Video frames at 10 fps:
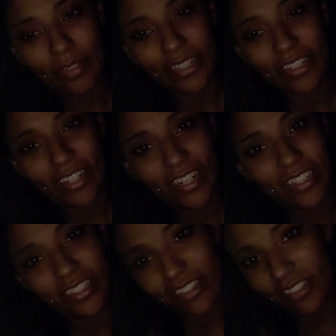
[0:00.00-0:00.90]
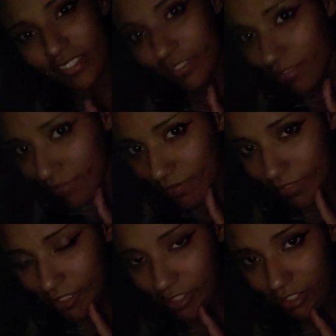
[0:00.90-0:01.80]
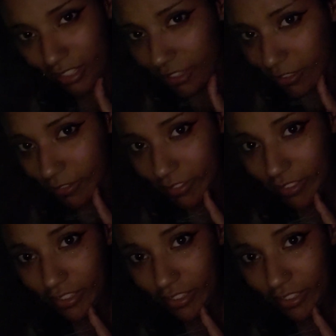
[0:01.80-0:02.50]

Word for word: but I just, I don't know.